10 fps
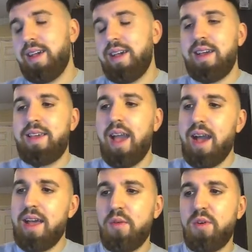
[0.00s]
yeah,
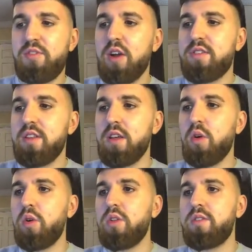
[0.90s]
with Johnson in
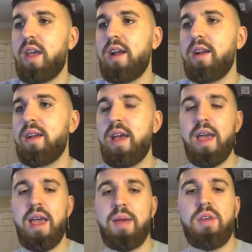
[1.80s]
goals there,
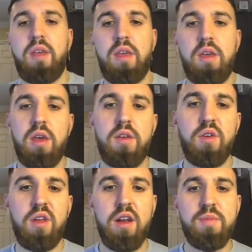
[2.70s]
he only
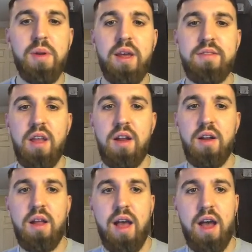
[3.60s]
got his place there
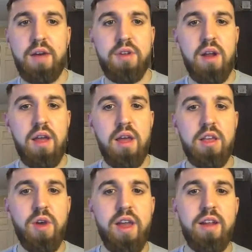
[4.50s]
after
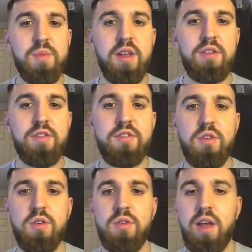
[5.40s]
Guaid has been injured.
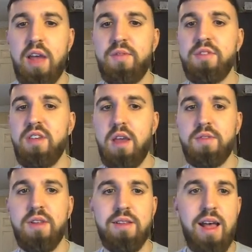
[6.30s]
So 11 saves in
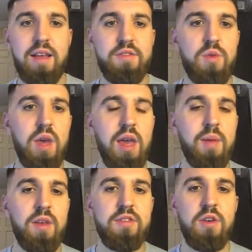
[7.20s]
his last 2 game
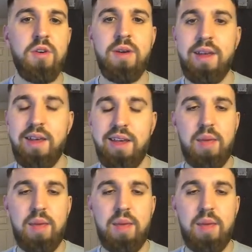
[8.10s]
weeks. So you'd be